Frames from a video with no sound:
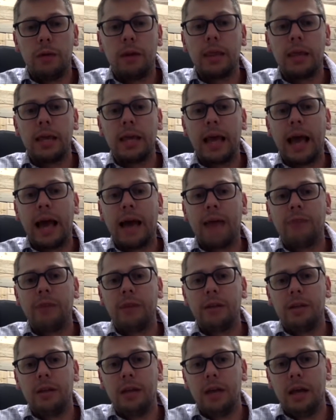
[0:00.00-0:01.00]
I think
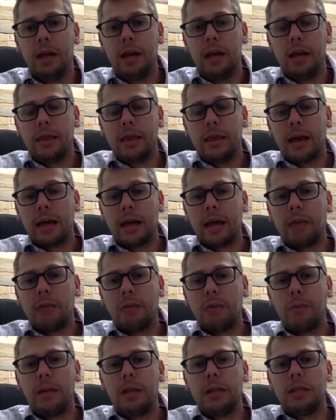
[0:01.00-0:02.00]
having that
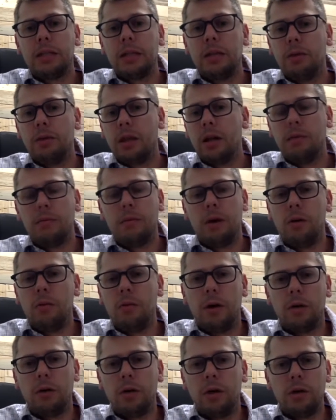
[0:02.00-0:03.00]
capability within a
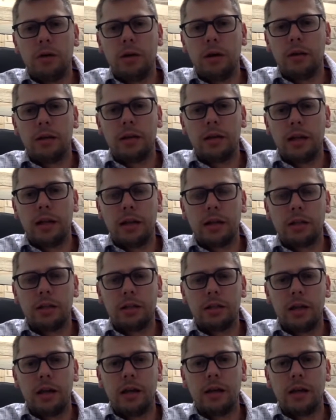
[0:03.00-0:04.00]
mobile unit, I think that
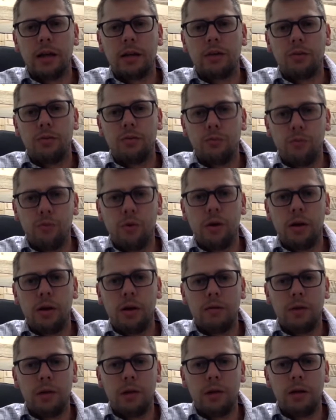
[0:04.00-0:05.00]
is a
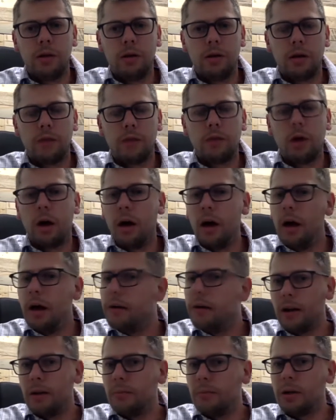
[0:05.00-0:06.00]
really, really good. I've not heard
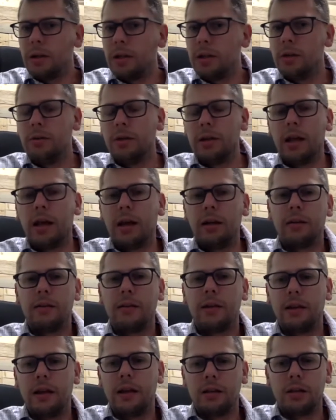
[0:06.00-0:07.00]
of anybody doing that, and I
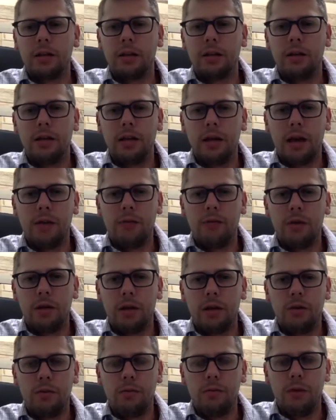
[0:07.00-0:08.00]
think that's a really
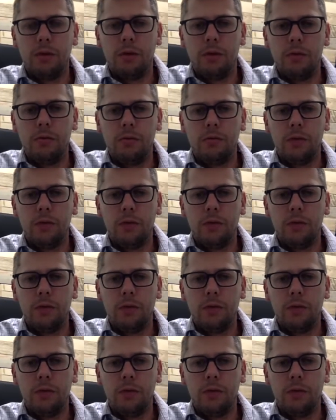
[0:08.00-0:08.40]
good move.